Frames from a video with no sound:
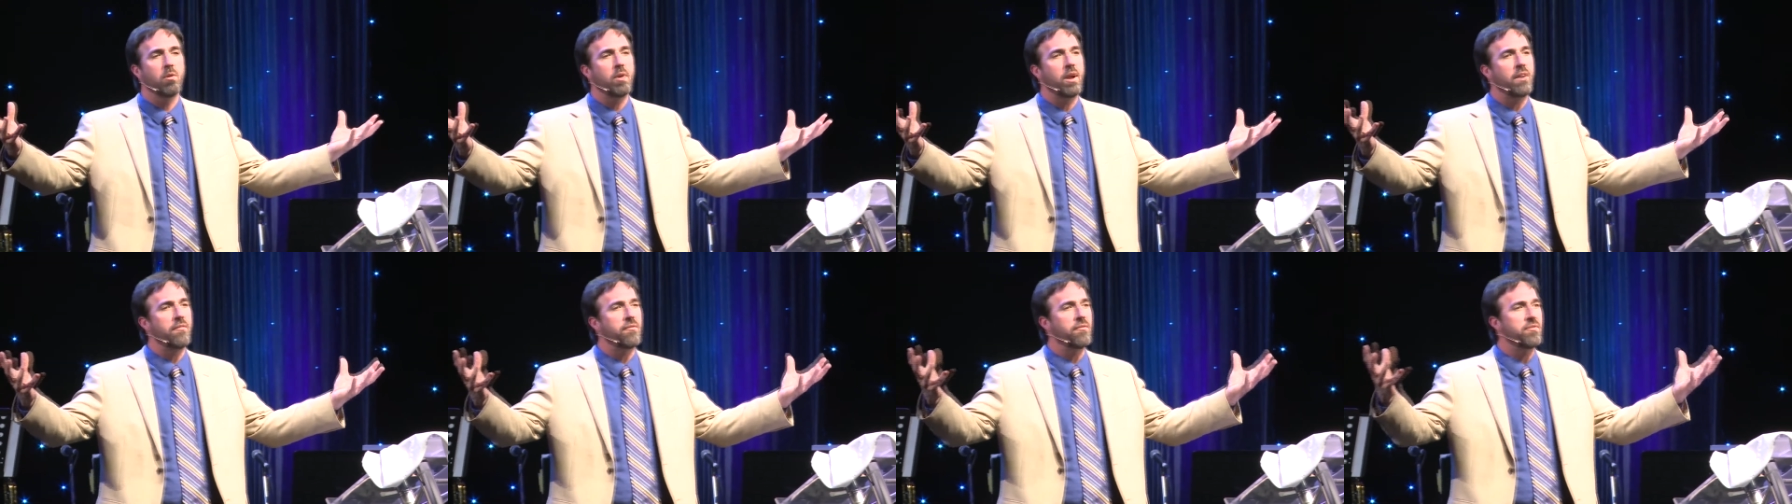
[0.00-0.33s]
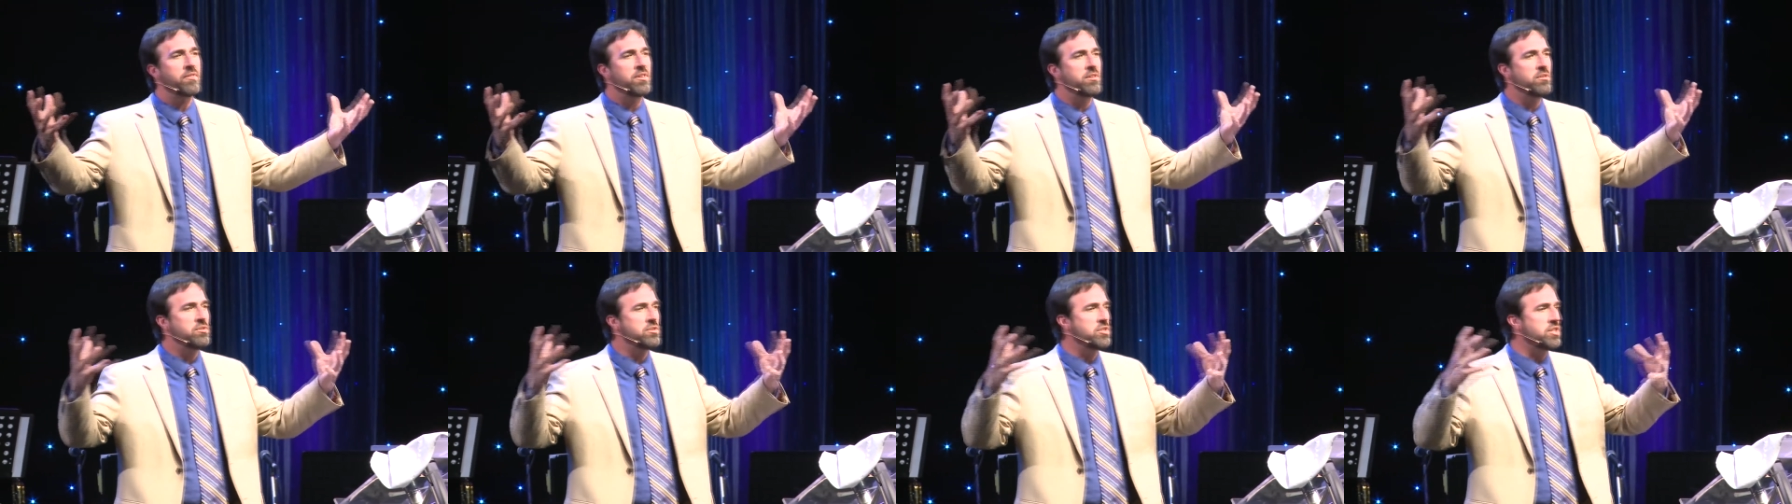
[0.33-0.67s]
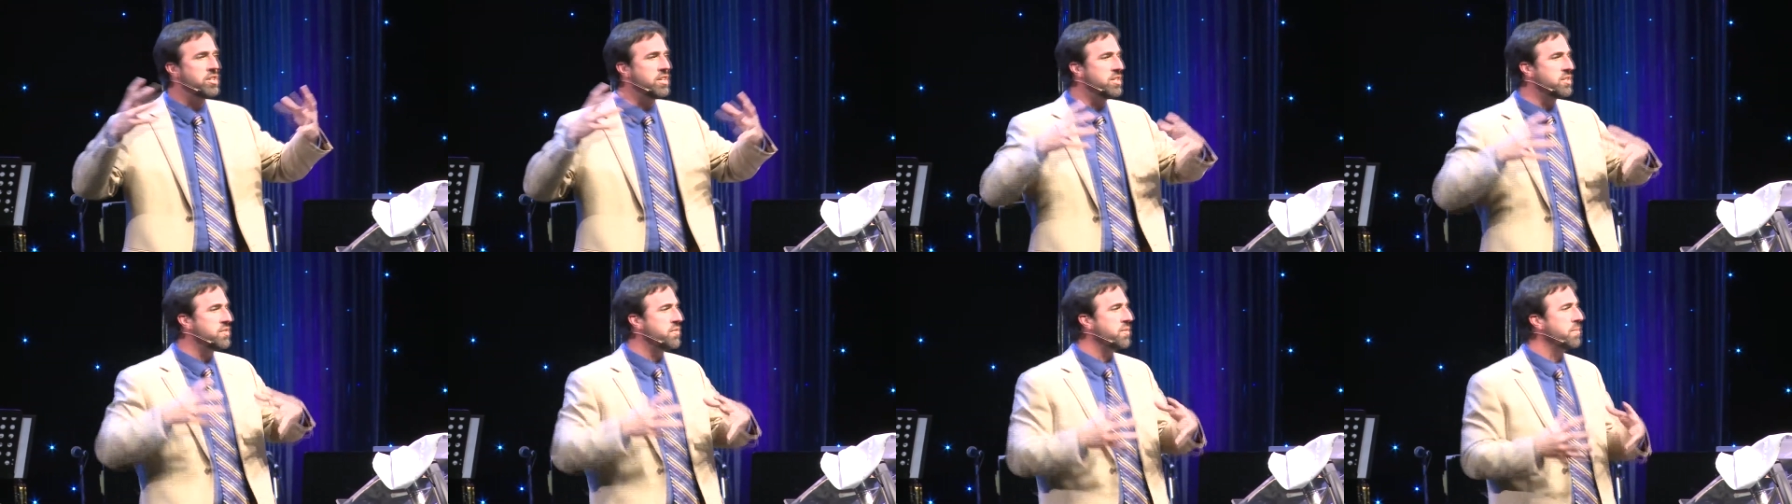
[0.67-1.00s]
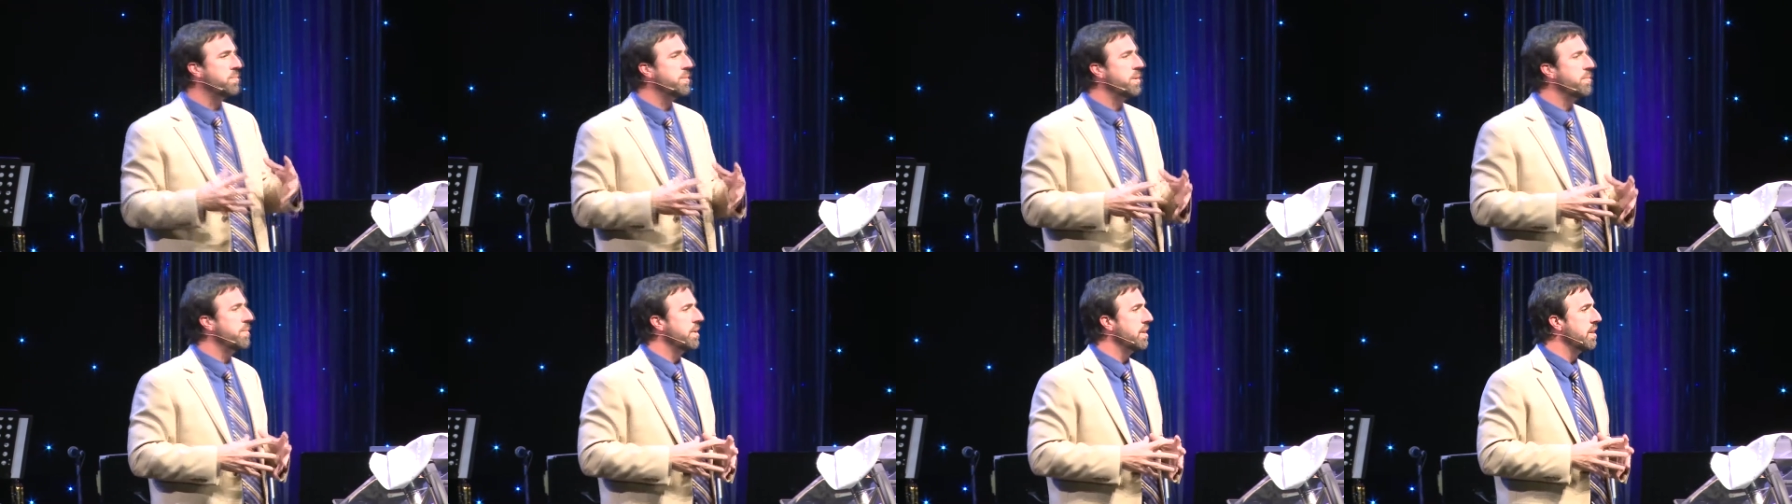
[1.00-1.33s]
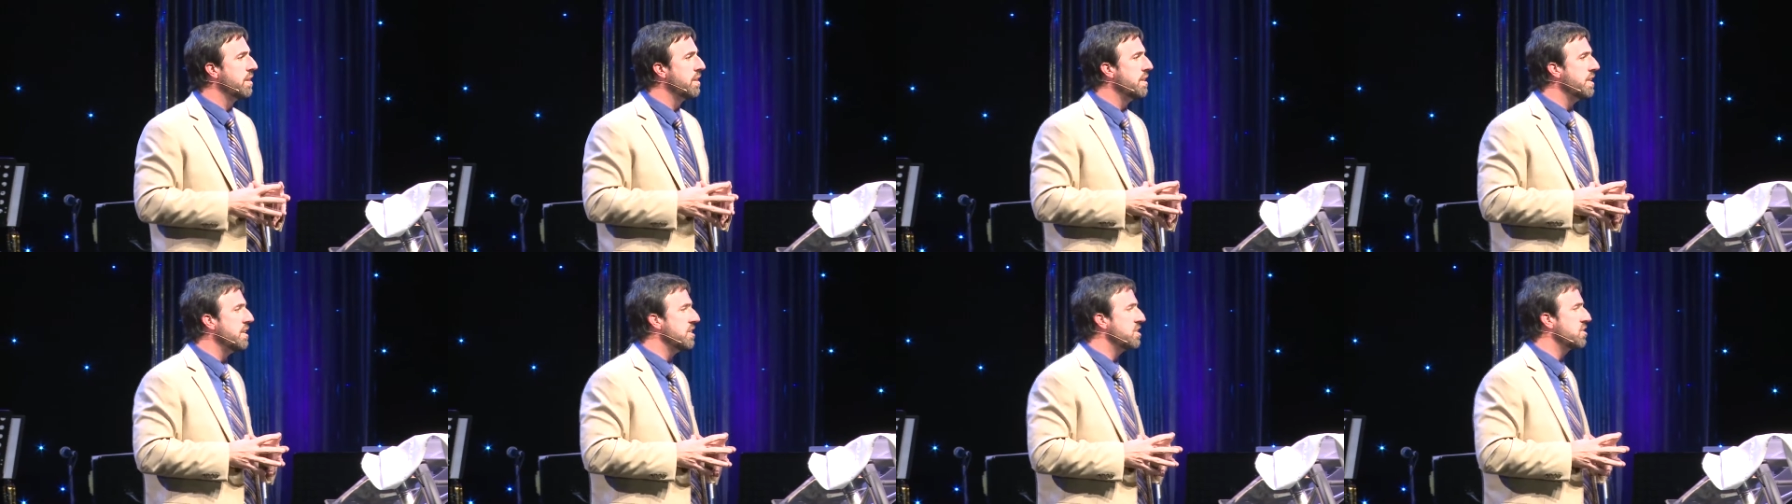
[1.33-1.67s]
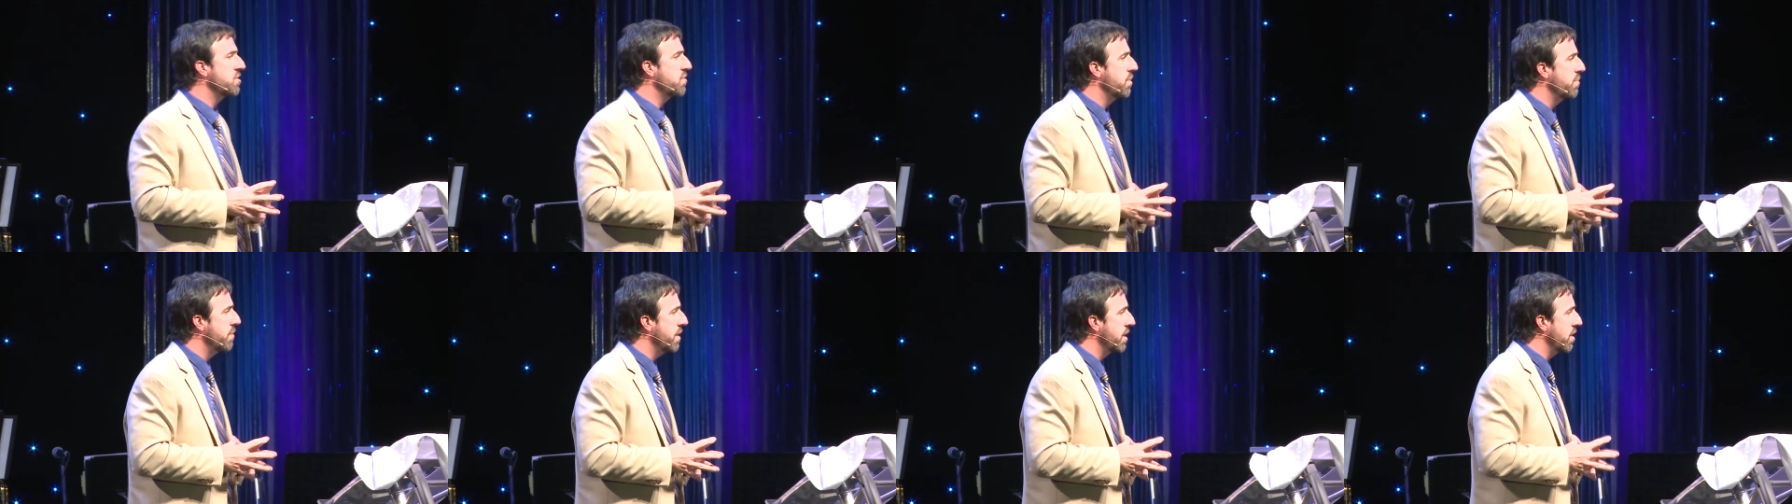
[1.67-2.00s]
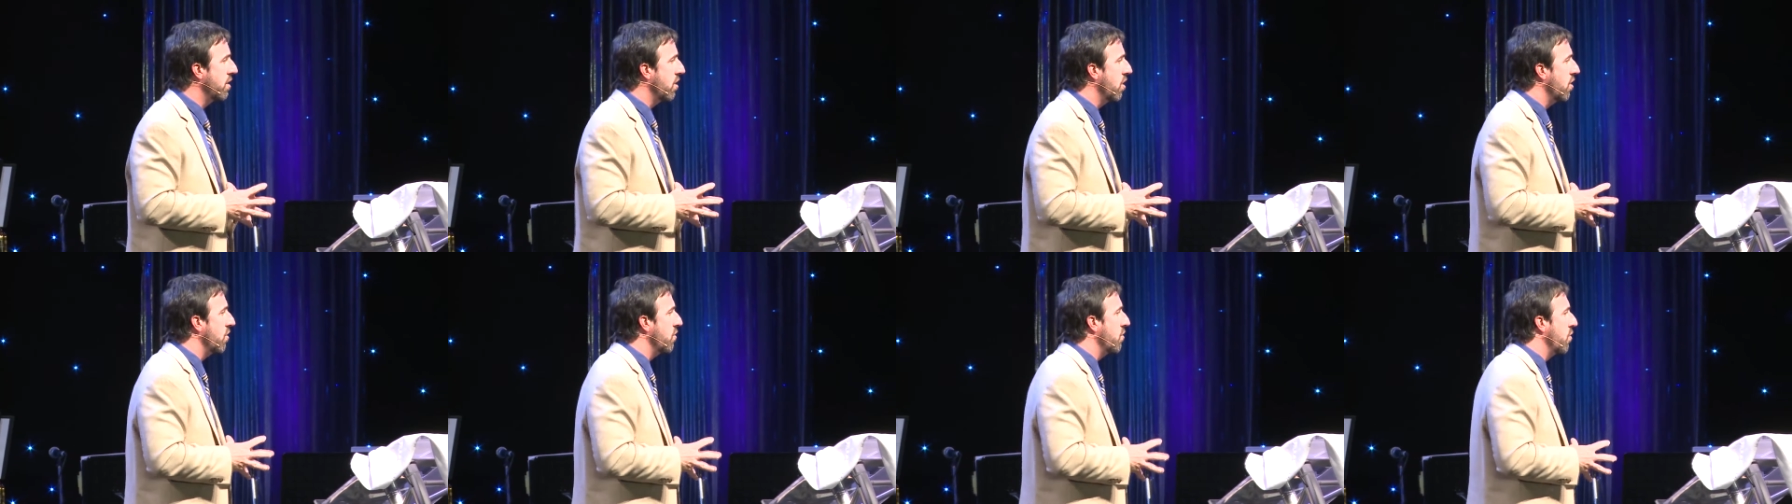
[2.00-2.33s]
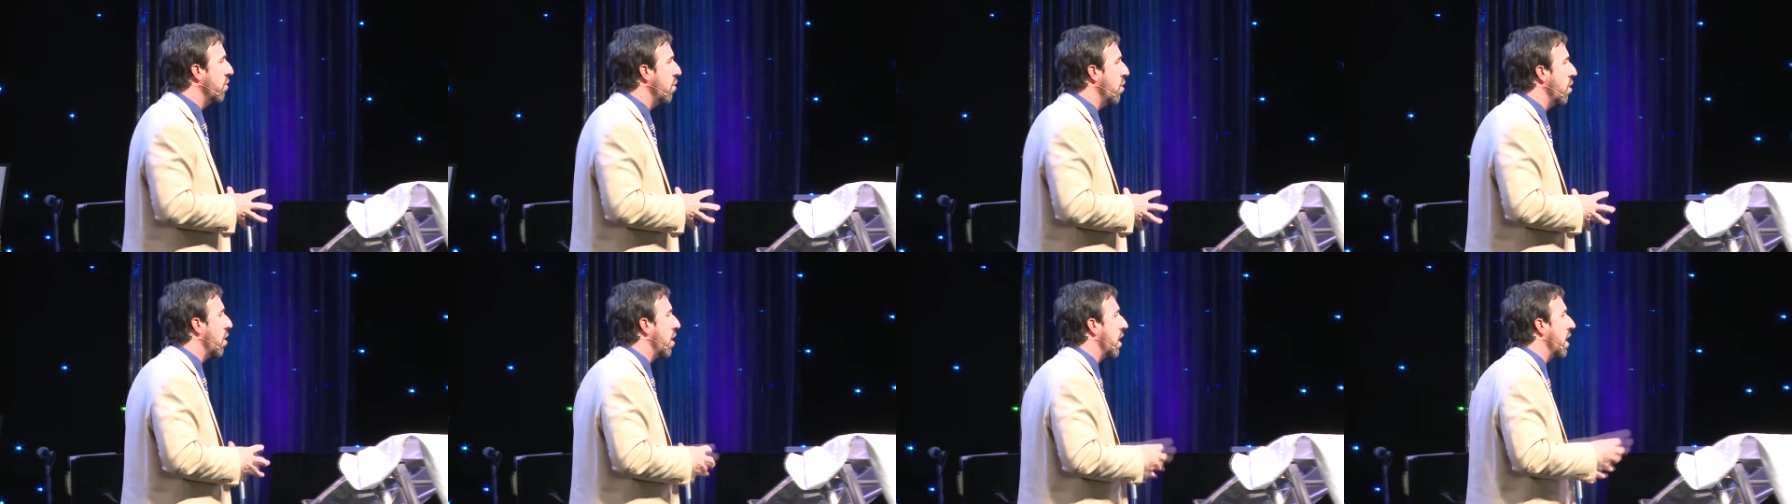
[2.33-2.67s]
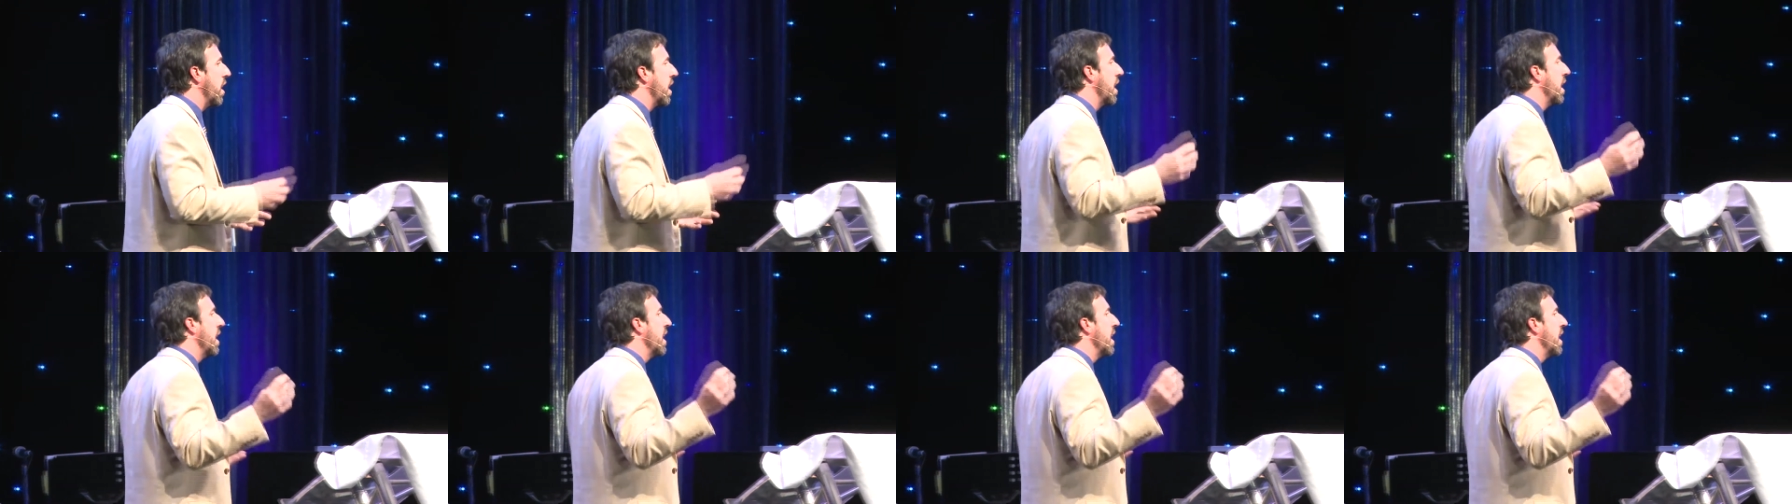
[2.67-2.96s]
refugees from the Middle East, from the Gulf War,